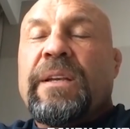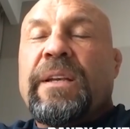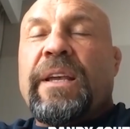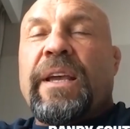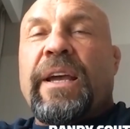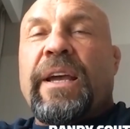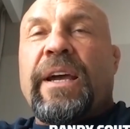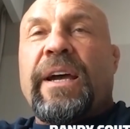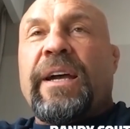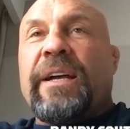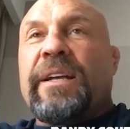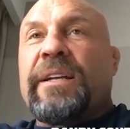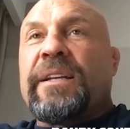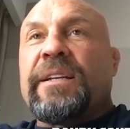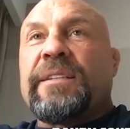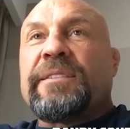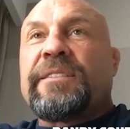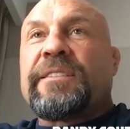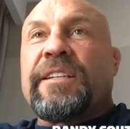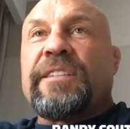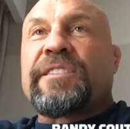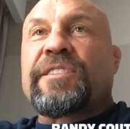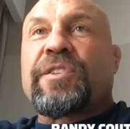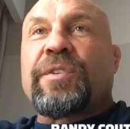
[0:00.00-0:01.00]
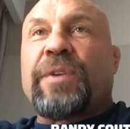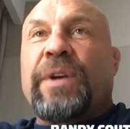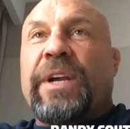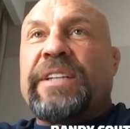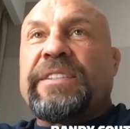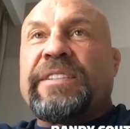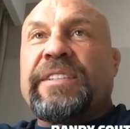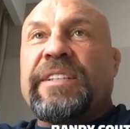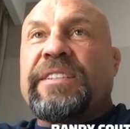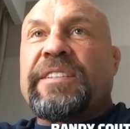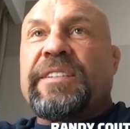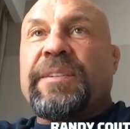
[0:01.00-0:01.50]
Yeah, it's it's
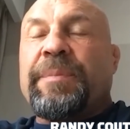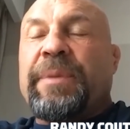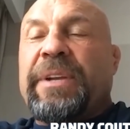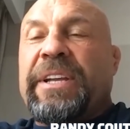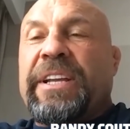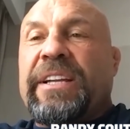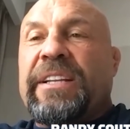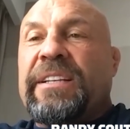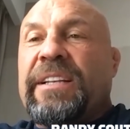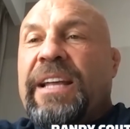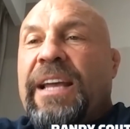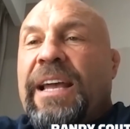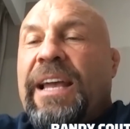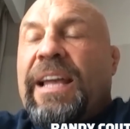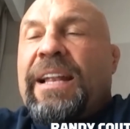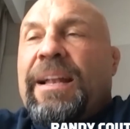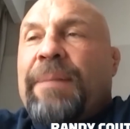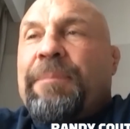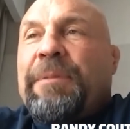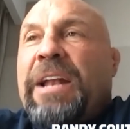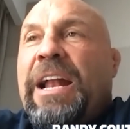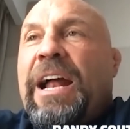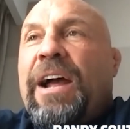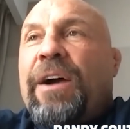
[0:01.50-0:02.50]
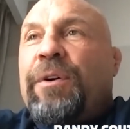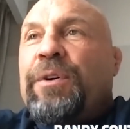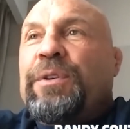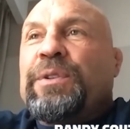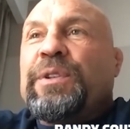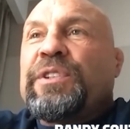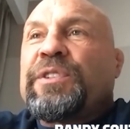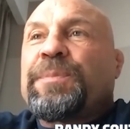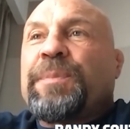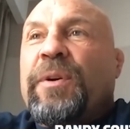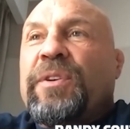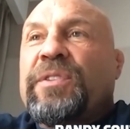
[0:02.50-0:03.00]
crazy to me, and I mean, how are
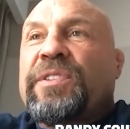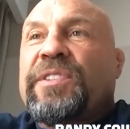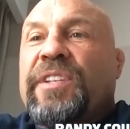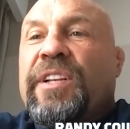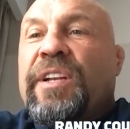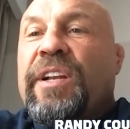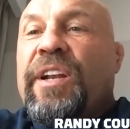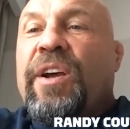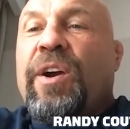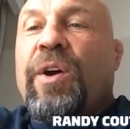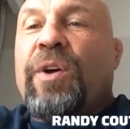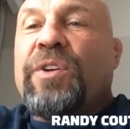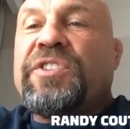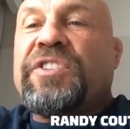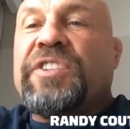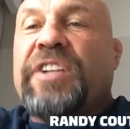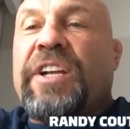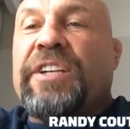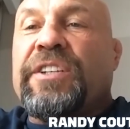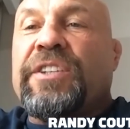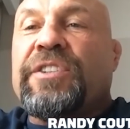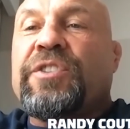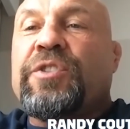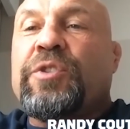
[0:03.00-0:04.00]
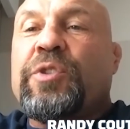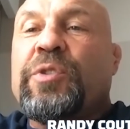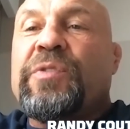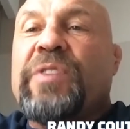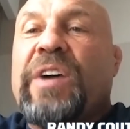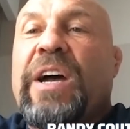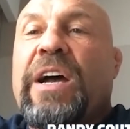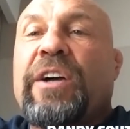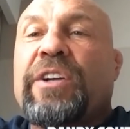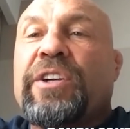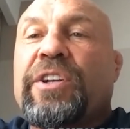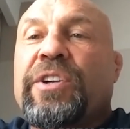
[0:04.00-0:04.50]
you supposed to negotiate your true
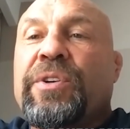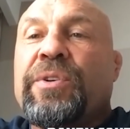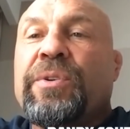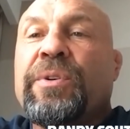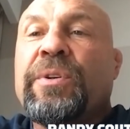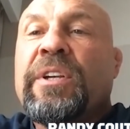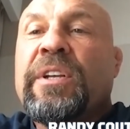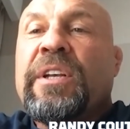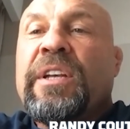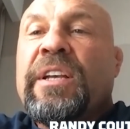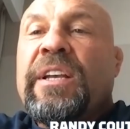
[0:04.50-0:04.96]
value